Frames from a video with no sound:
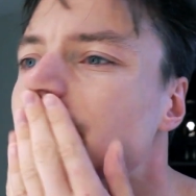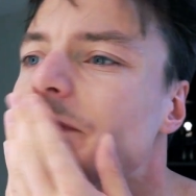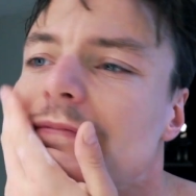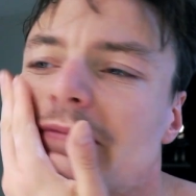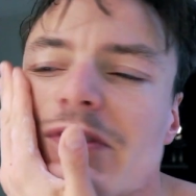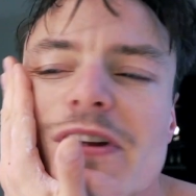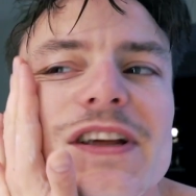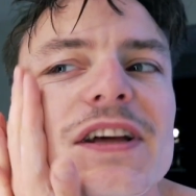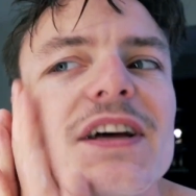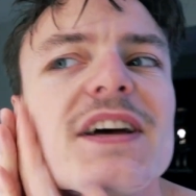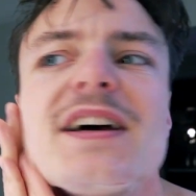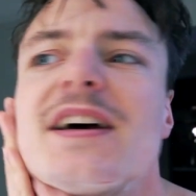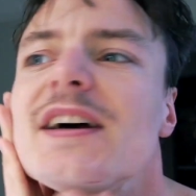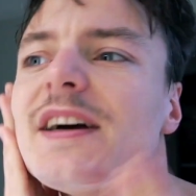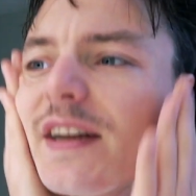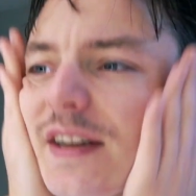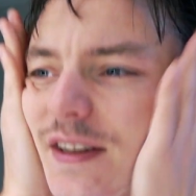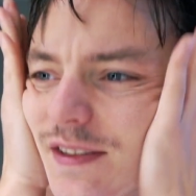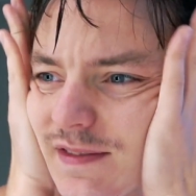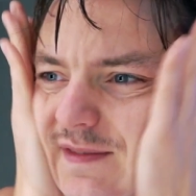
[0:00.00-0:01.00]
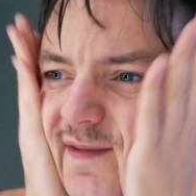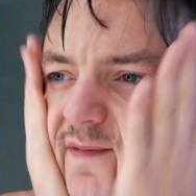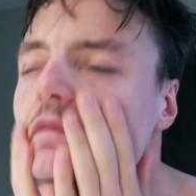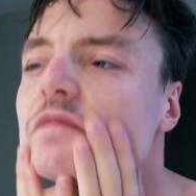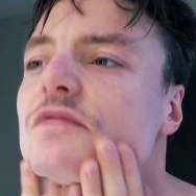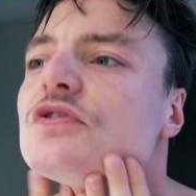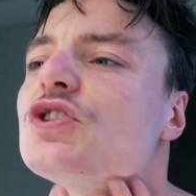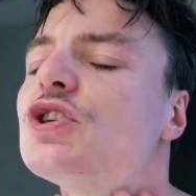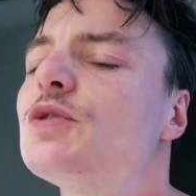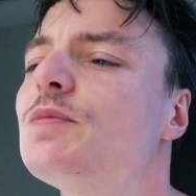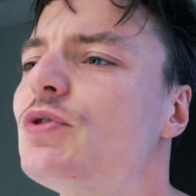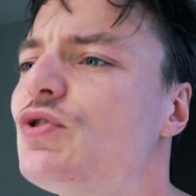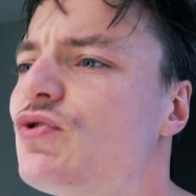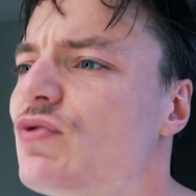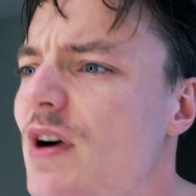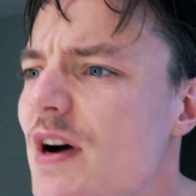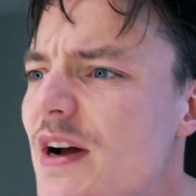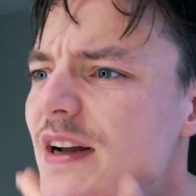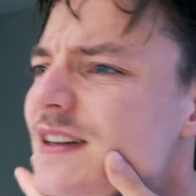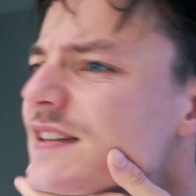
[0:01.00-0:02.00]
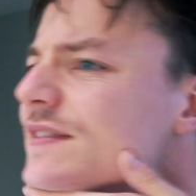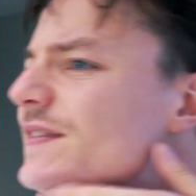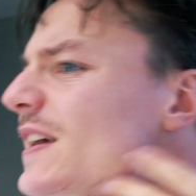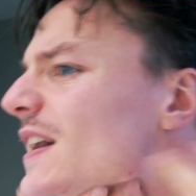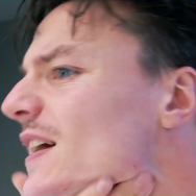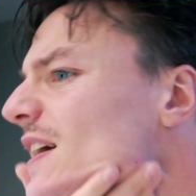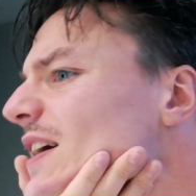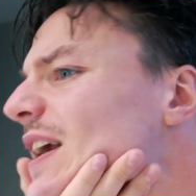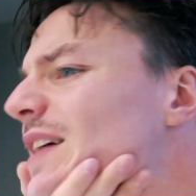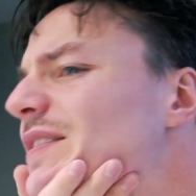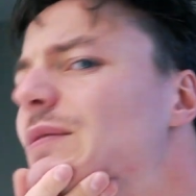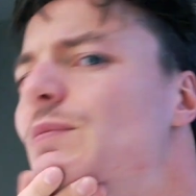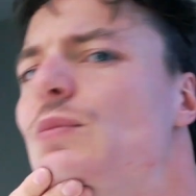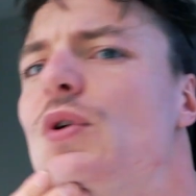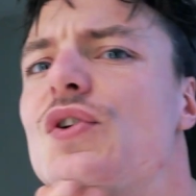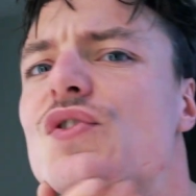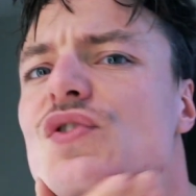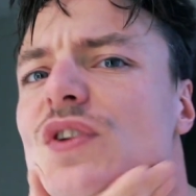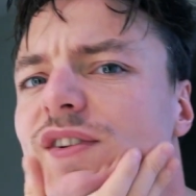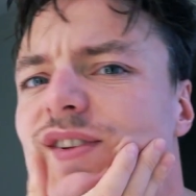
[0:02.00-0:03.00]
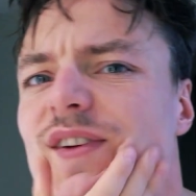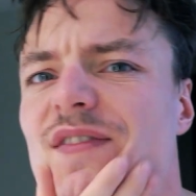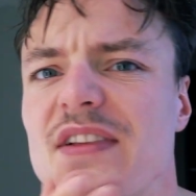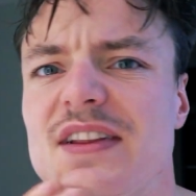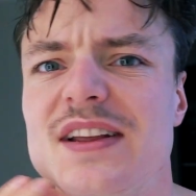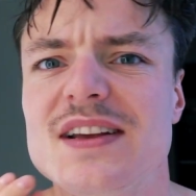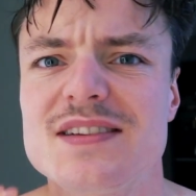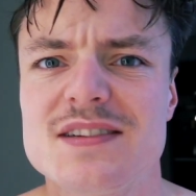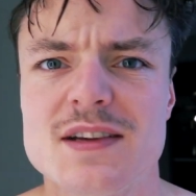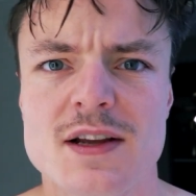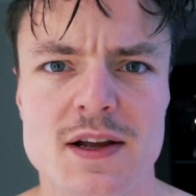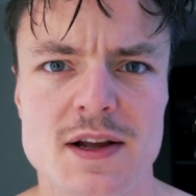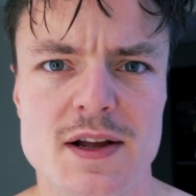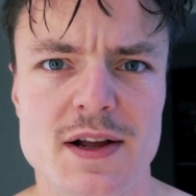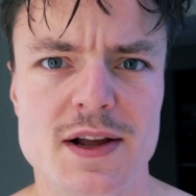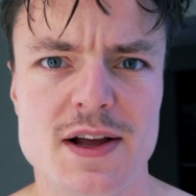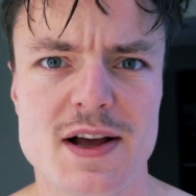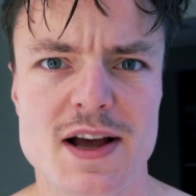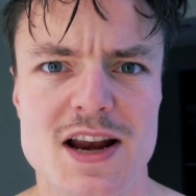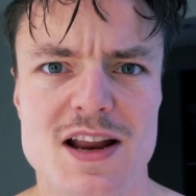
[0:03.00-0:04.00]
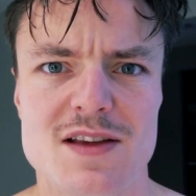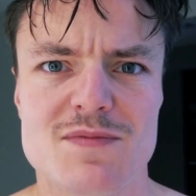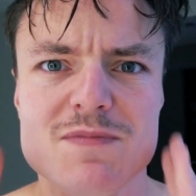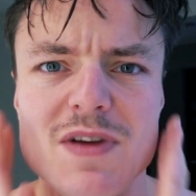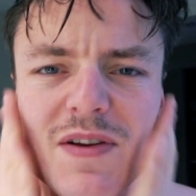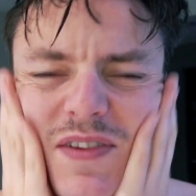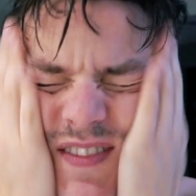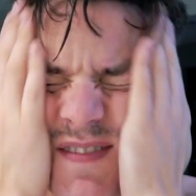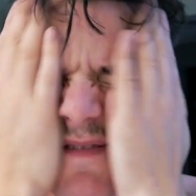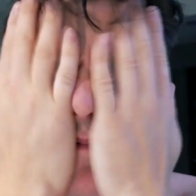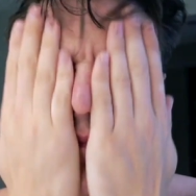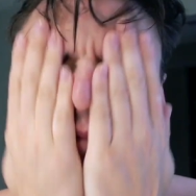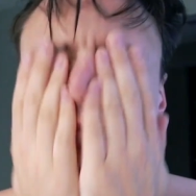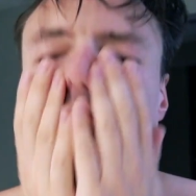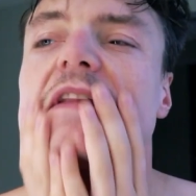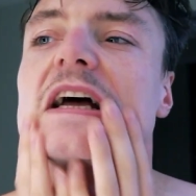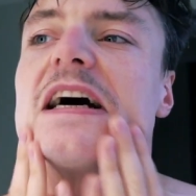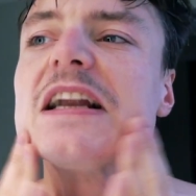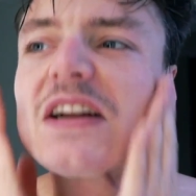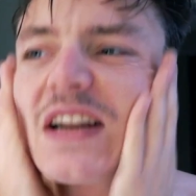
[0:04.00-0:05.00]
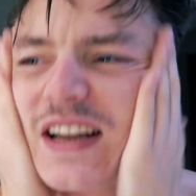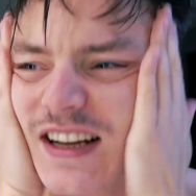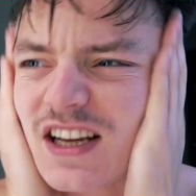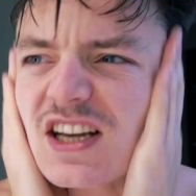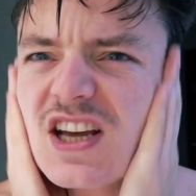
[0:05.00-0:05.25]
Okay, super dry. I feel like I'm gonna have to moisturize after this. And it's I look like a